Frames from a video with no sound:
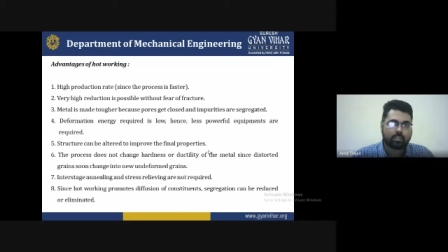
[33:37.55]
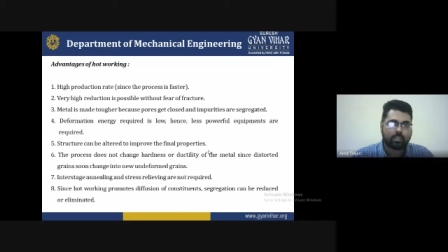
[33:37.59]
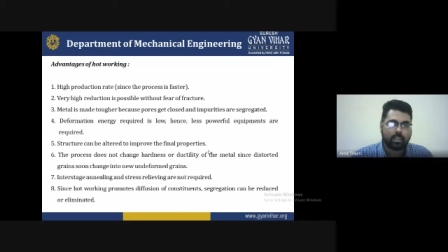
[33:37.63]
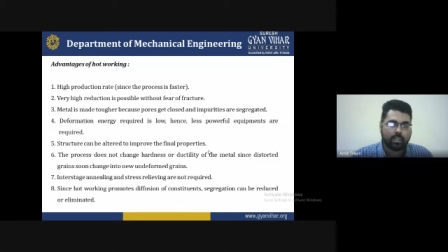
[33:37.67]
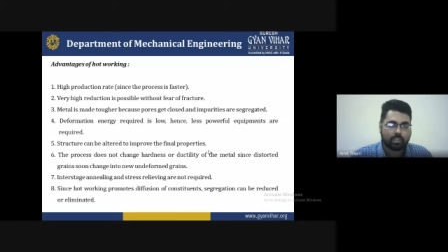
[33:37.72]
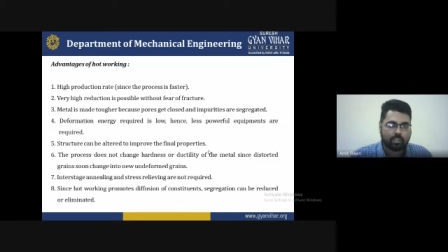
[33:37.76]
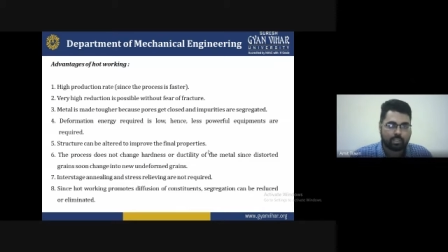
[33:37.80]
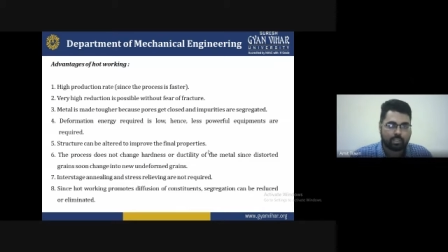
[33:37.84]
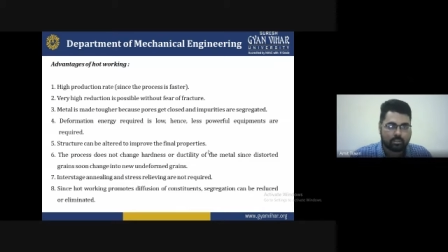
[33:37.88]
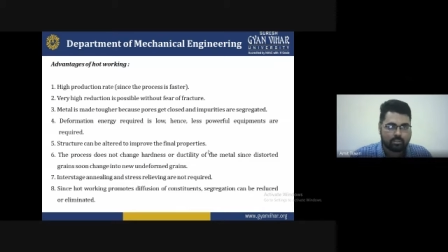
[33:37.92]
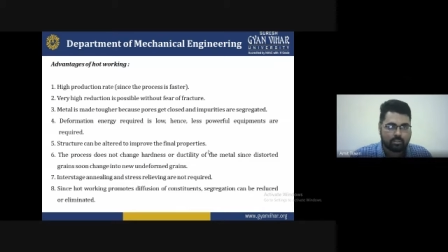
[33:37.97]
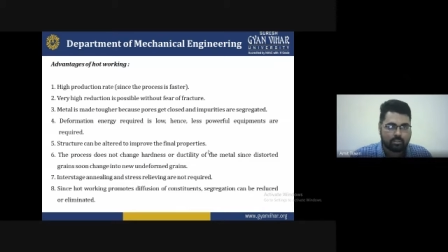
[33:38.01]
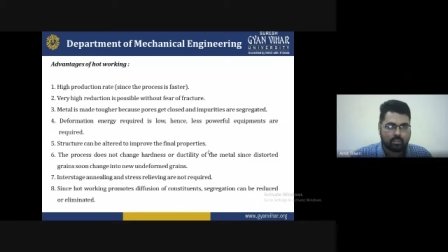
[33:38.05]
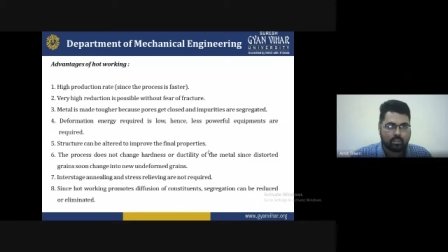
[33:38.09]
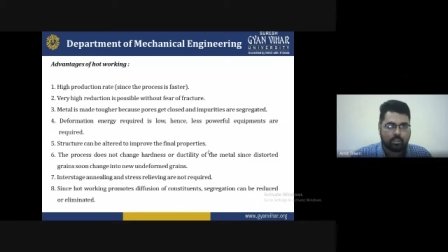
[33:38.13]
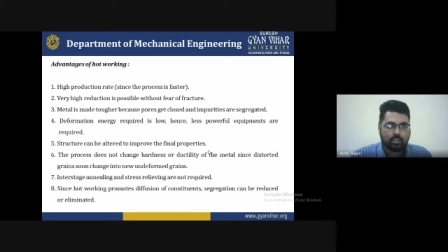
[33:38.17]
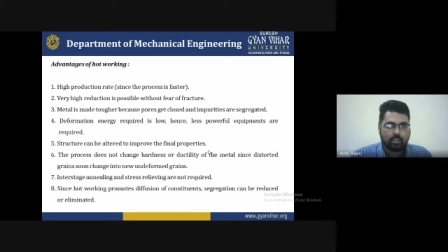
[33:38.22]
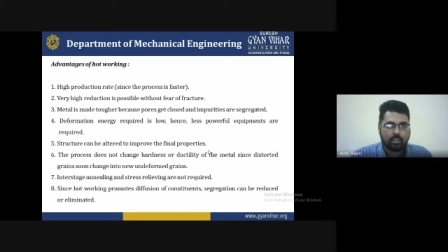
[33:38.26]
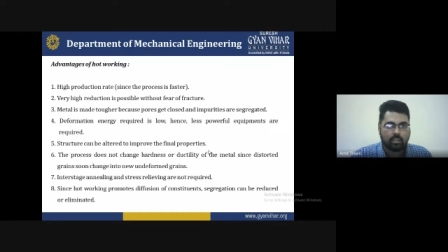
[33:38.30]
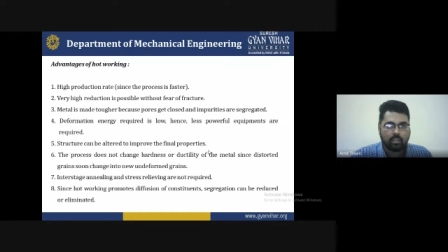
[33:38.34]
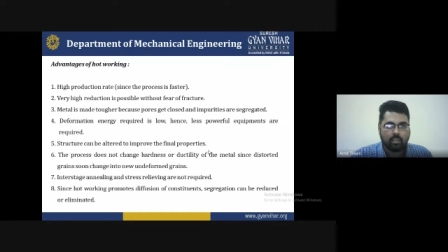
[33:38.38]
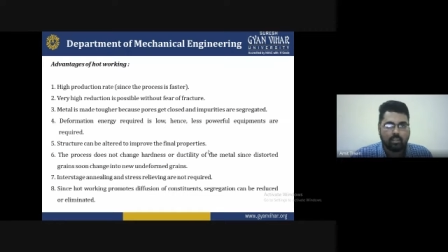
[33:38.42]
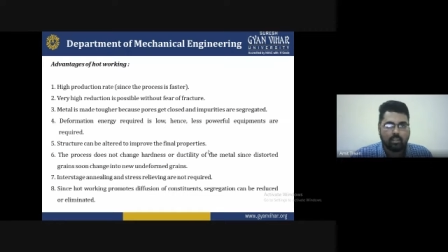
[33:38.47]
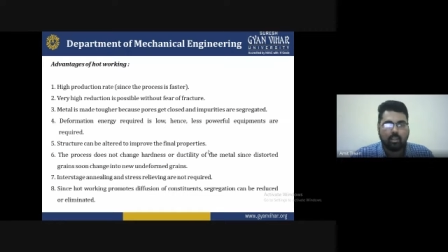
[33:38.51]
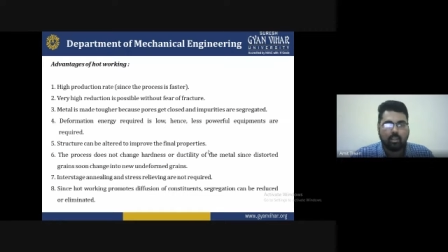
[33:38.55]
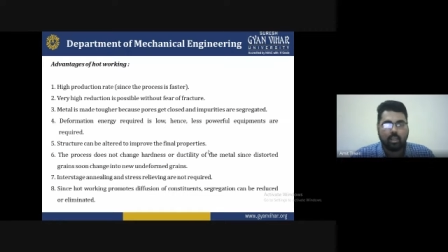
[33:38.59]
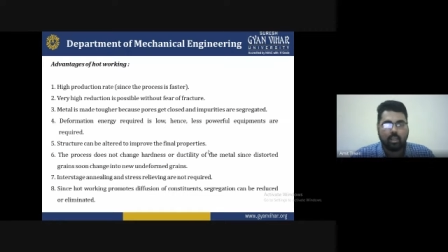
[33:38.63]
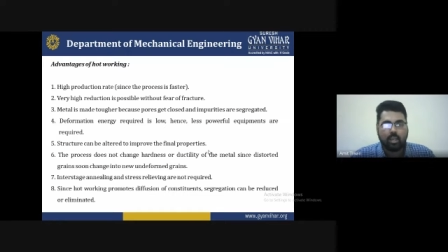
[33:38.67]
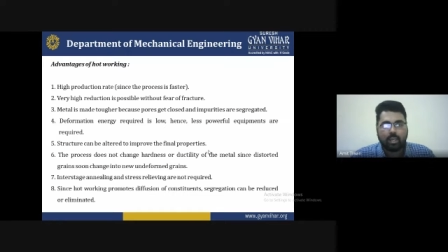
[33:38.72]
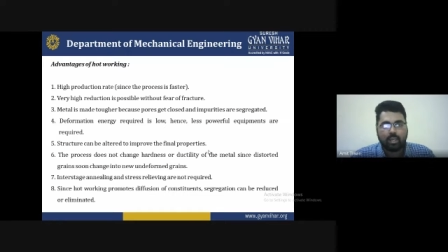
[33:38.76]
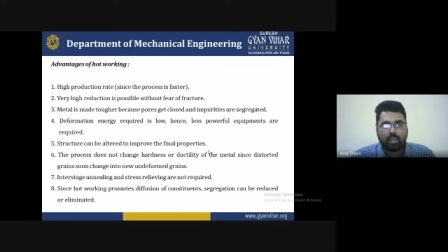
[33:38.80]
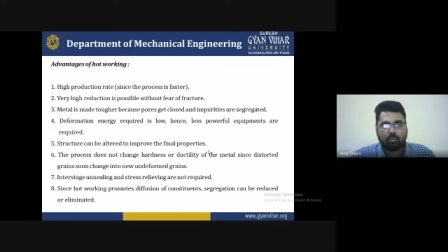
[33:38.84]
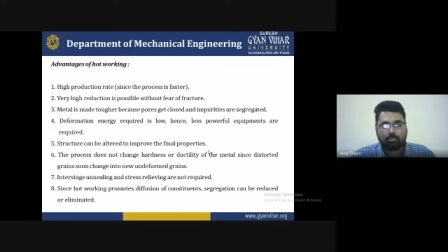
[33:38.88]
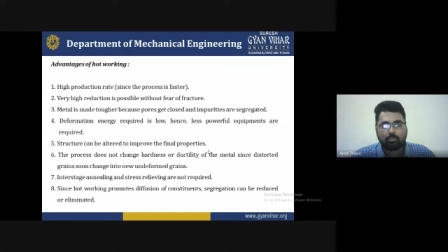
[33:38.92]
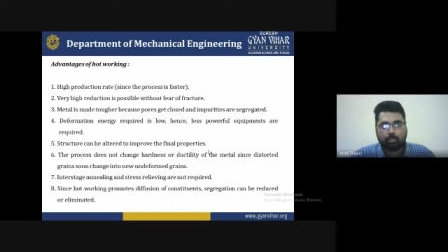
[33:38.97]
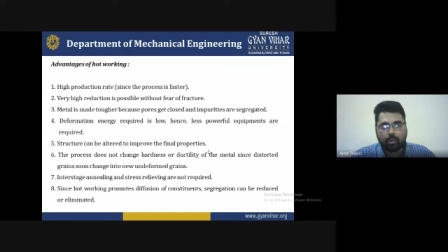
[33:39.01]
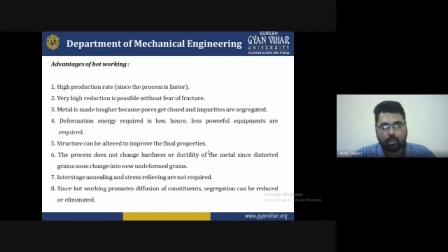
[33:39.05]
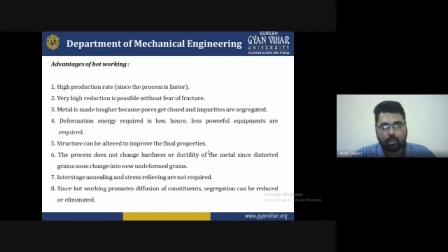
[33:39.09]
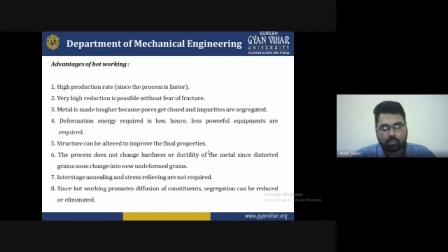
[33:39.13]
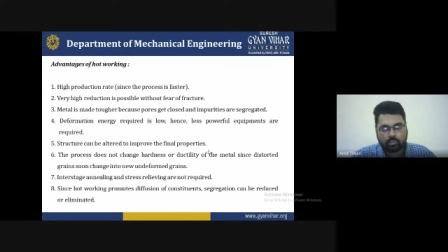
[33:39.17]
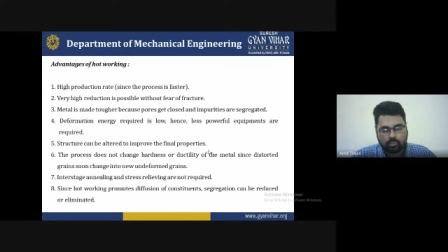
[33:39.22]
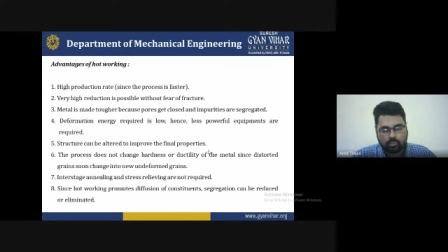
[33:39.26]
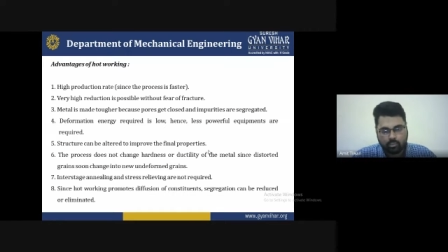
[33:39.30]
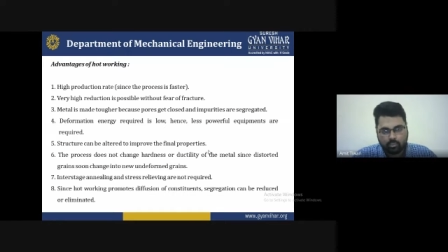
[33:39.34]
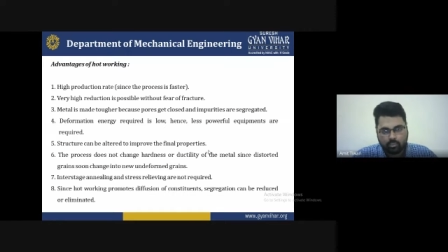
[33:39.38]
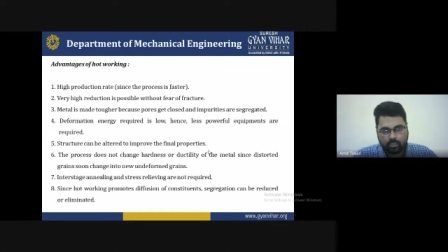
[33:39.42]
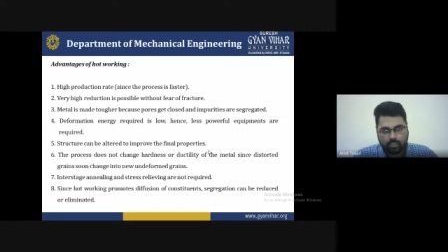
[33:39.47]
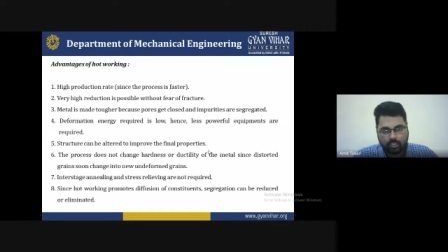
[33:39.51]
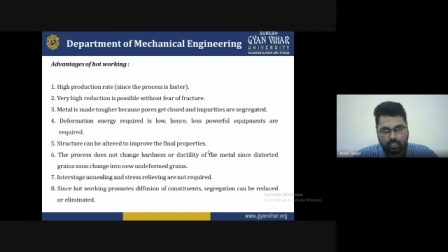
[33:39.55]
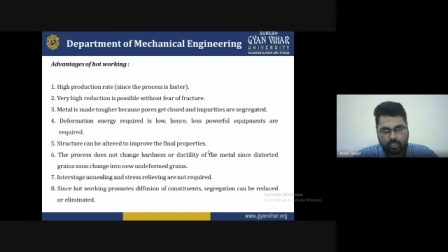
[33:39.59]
That is the high production rate